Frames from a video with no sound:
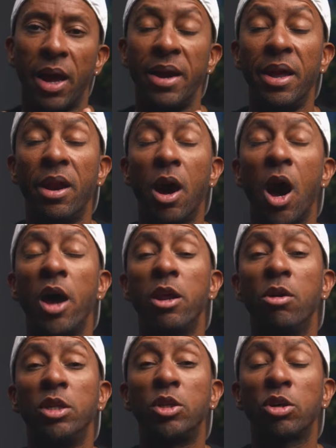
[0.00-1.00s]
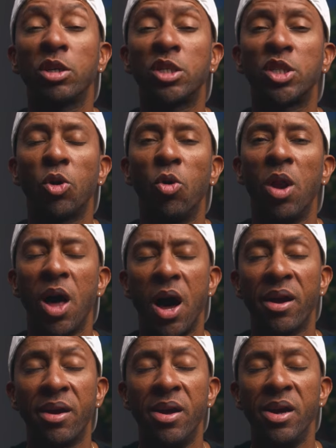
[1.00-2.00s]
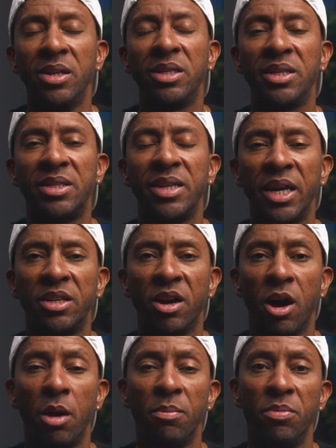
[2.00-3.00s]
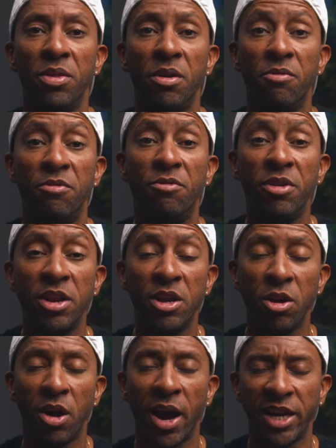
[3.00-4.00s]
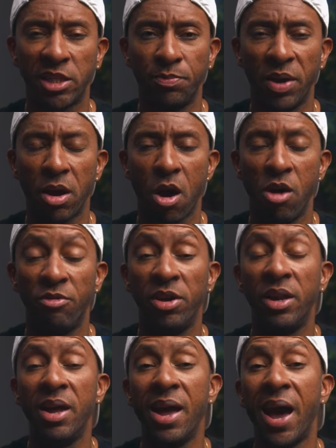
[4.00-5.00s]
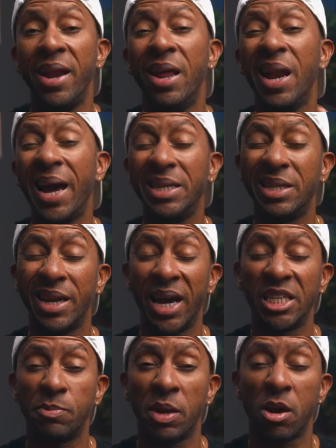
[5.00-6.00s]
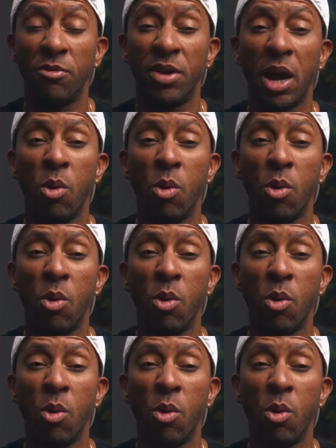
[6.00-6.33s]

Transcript: And then audio, it took us so long to set up the video aspect of it and the lighting aspect of it.